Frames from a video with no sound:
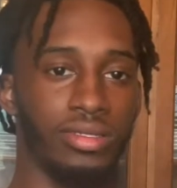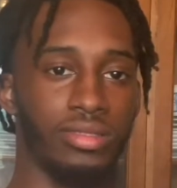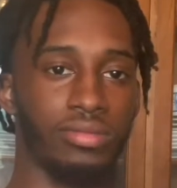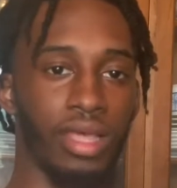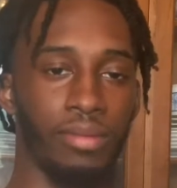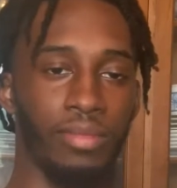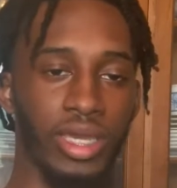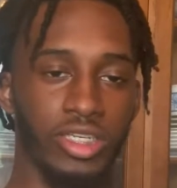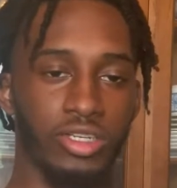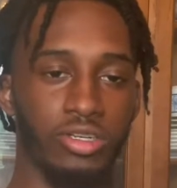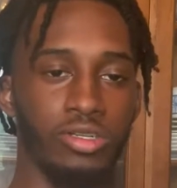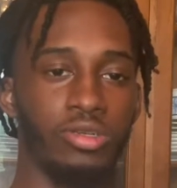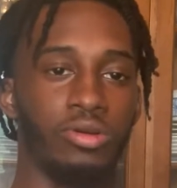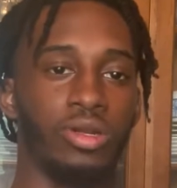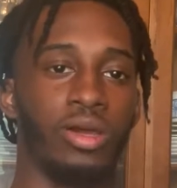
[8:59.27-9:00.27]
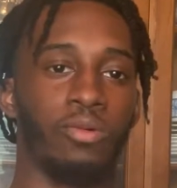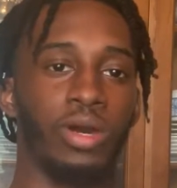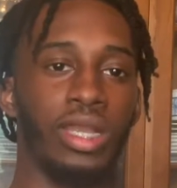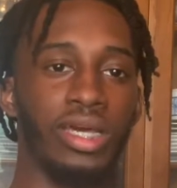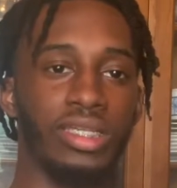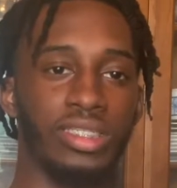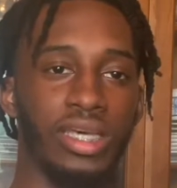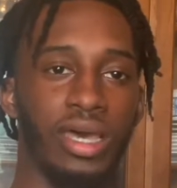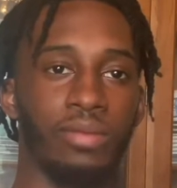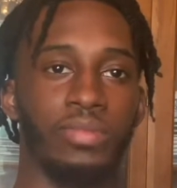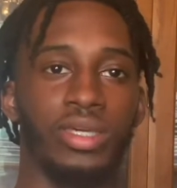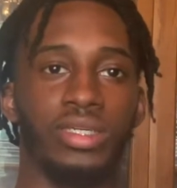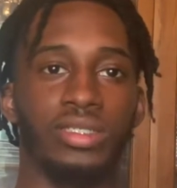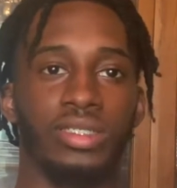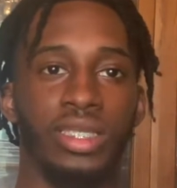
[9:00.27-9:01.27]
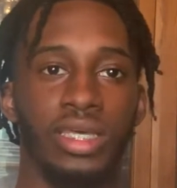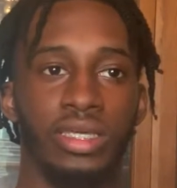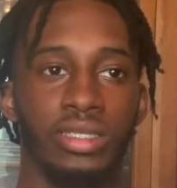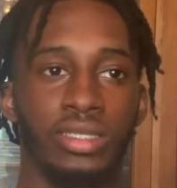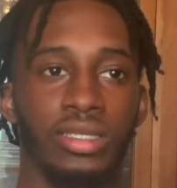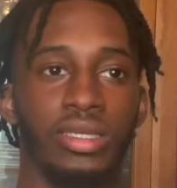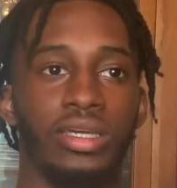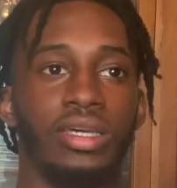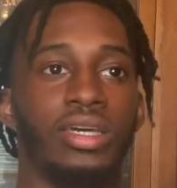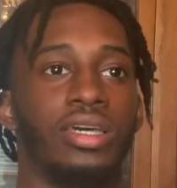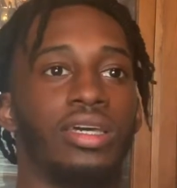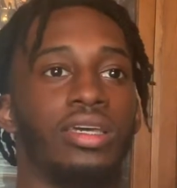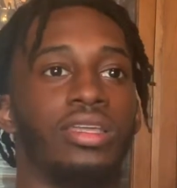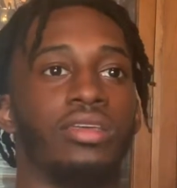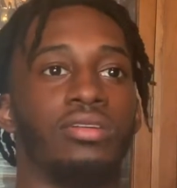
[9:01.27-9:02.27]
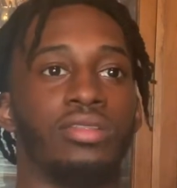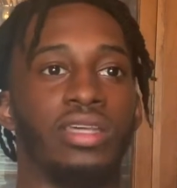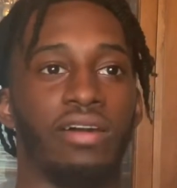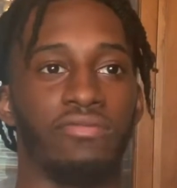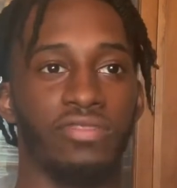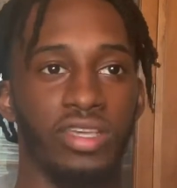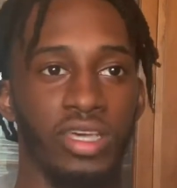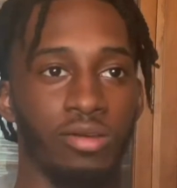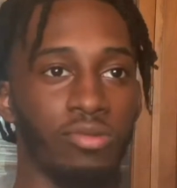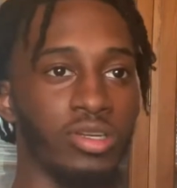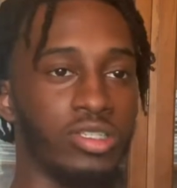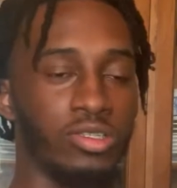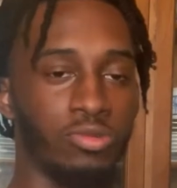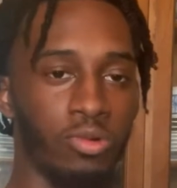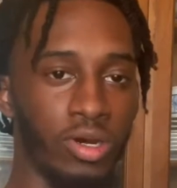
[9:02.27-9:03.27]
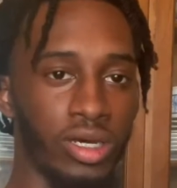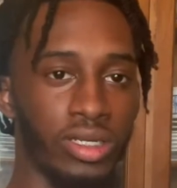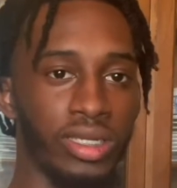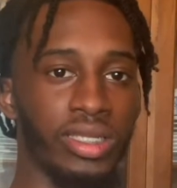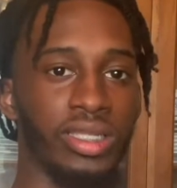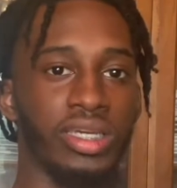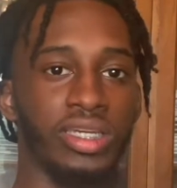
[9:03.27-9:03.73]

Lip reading: Like make sure you're doing it one at a time, because then you'll definitely get what you want in the